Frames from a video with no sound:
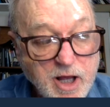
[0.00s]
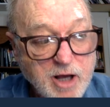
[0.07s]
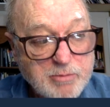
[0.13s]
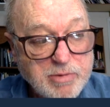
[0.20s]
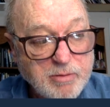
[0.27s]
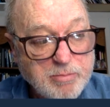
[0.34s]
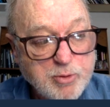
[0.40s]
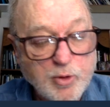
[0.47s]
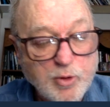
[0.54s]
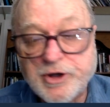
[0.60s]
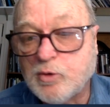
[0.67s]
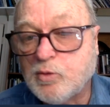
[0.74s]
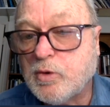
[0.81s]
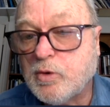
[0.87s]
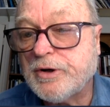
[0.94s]
but boy, you
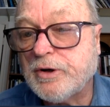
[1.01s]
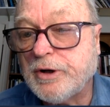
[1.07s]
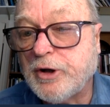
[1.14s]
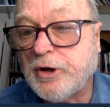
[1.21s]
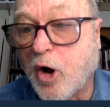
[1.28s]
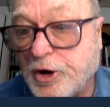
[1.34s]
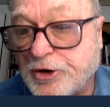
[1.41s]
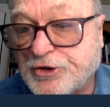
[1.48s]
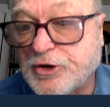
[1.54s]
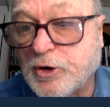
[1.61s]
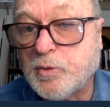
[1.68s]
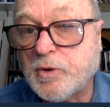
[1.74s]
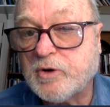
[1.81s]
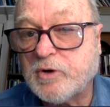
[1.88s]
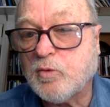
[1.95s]
wouldn't, you also
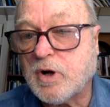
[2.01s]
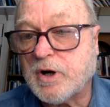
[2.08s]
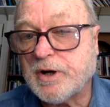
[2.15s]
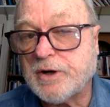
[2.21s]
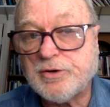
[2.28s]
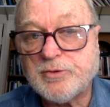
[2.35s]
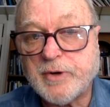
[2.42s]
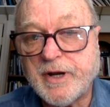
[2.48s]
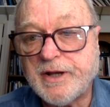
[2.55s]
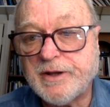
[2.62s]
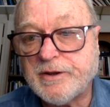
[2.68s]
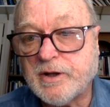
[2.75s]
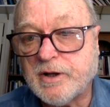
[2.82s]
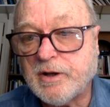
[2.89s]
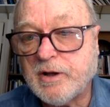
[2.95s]
wouldn't want to trade
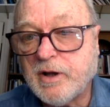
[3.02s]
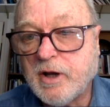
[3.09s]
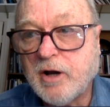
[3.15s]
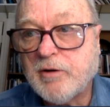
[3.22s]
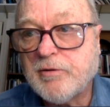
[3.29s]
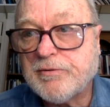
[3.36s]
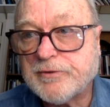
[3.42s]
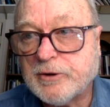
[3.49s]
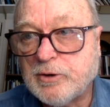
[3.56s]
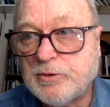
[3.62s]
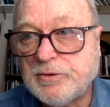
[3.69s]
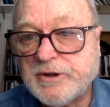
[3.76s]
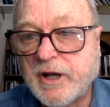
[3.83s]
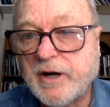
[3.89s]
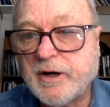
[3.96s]
the fruit
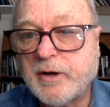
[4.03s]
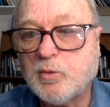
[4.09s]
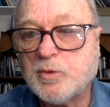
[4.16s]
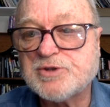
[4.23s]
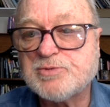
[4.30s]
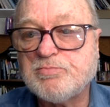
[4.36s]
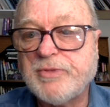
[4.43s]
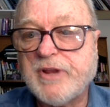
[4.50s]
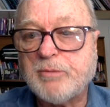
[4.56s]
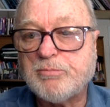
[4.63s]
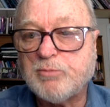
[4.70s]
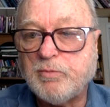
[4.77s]
that it was, that